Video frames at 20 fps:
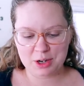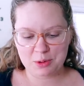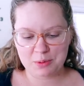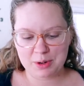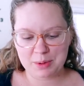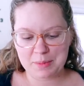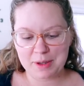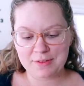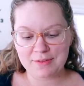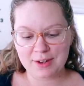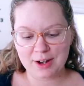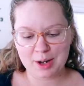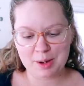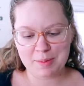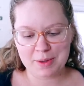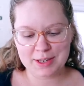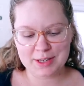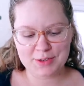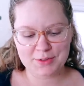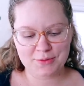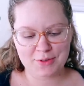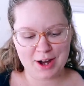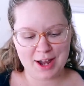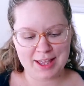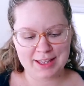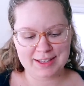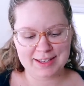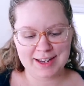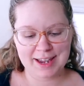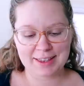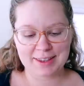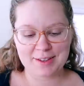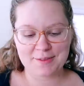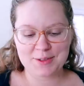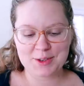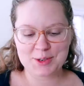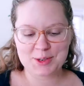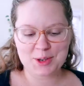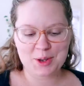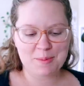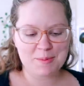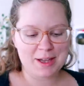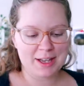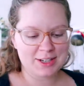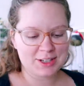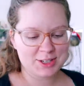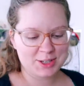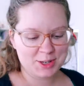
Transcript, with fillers: You're one of my very best friends. I love you so much.